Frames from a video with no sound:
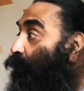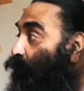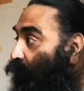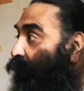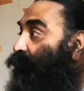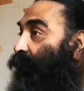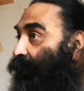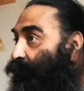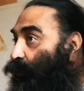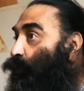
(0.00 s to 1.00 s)
you can
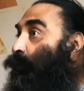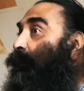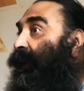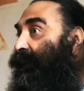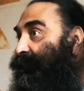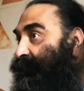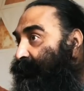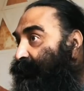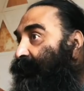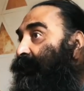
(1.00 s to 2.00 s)
find your good balance
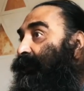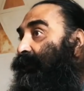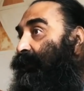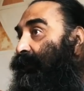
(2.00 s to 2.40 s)
is there.